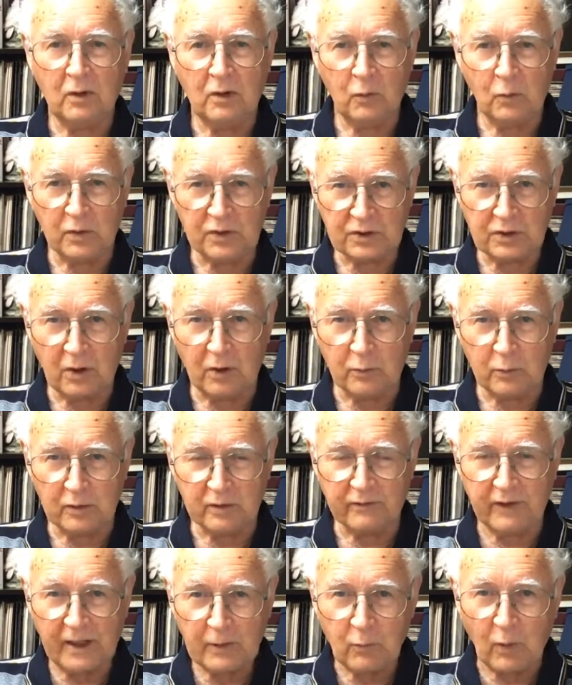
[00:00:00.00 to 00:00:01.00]
wished I would
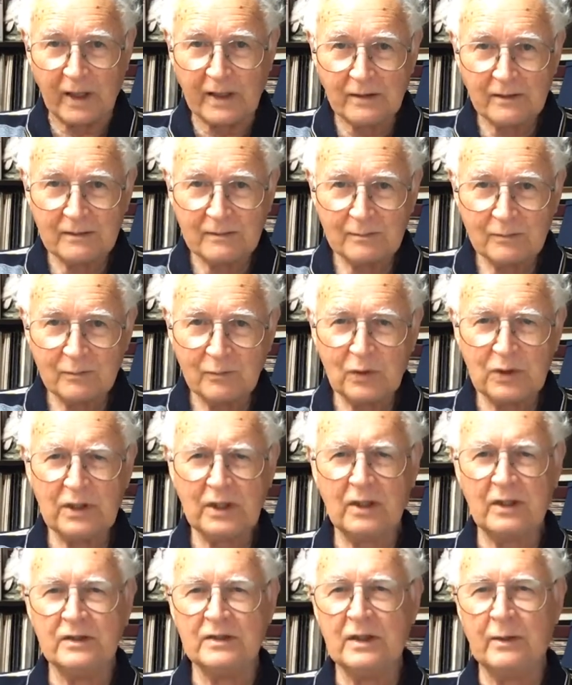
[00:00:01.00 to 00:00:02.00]
have had one,
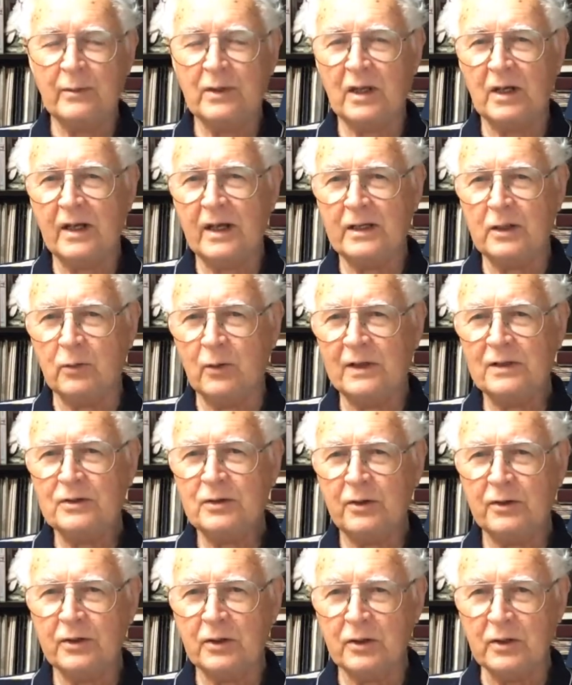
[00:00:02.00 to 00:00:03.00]
particularly some of the later ones,
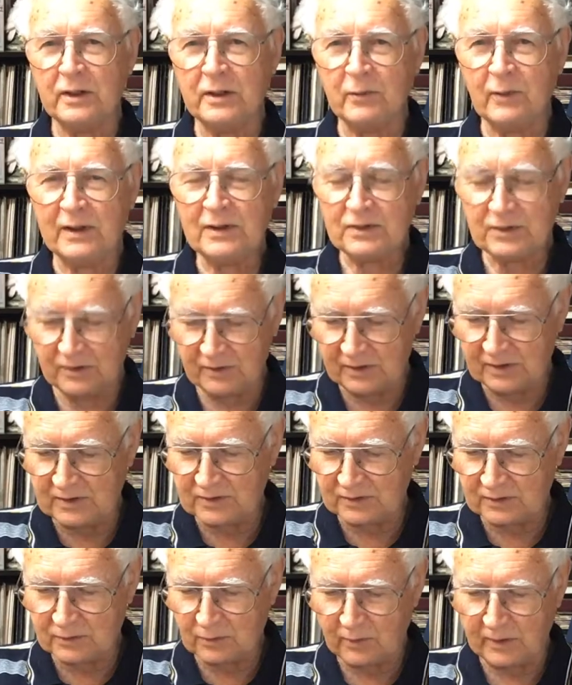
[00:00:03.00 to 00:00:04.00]
not the early ones that
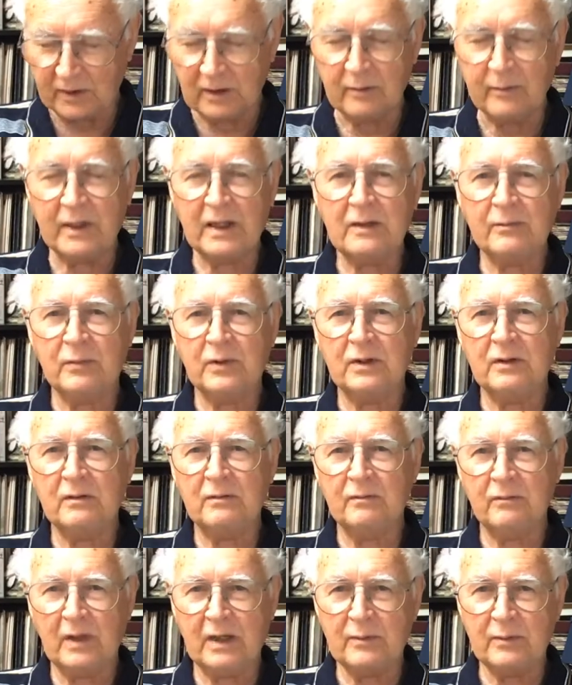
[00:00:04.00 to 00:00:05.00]
these are talking about, but
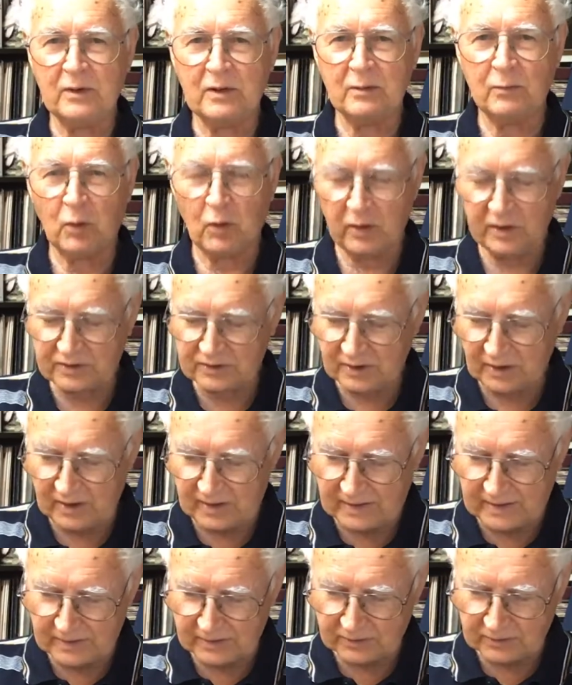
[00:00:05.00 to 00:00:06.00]
maybe the more
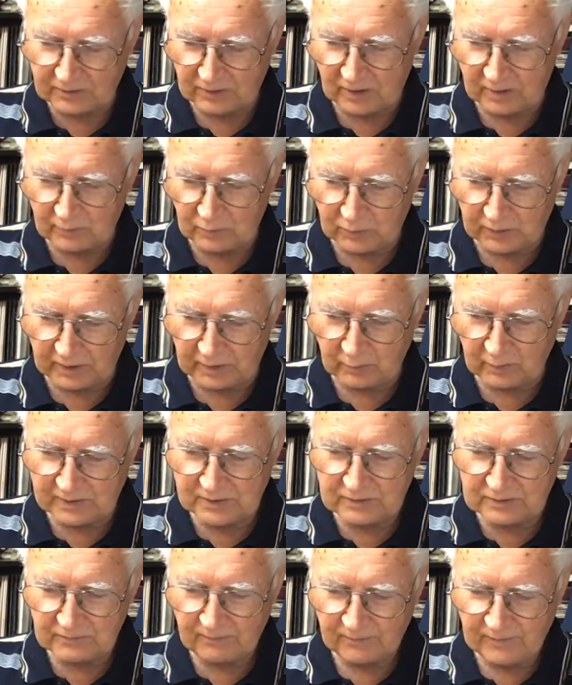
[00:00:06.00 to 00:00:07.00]
SLR type looking
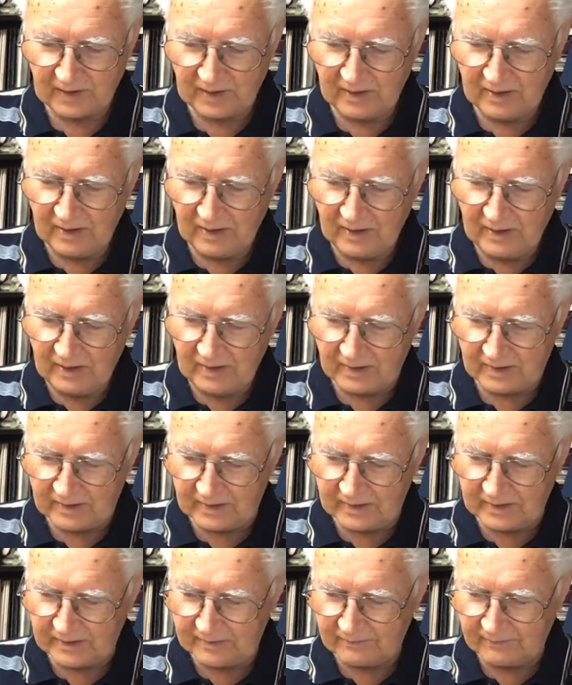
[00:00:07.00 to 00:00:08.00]
ones.
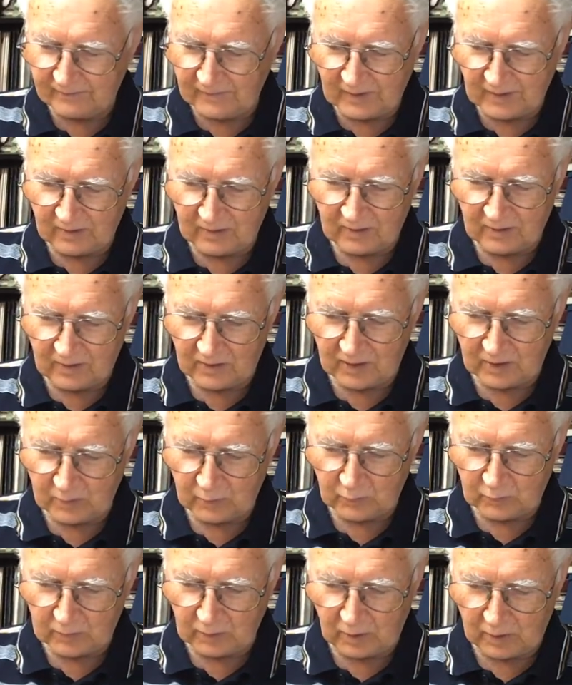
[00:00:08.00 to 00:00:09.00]
I
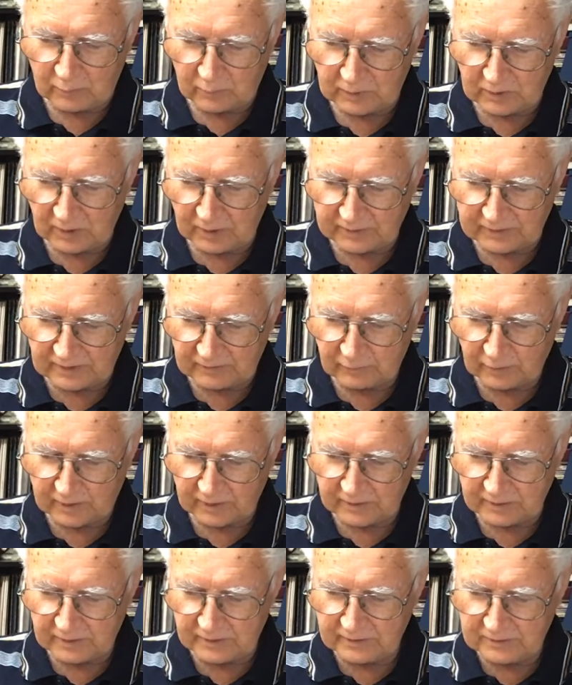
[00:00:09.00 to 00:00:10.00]
would like to have one
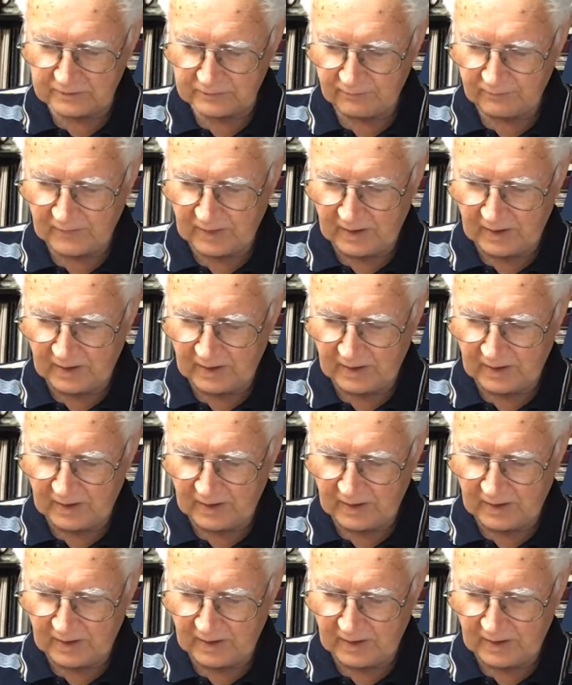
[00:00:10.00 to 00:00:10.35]
of those.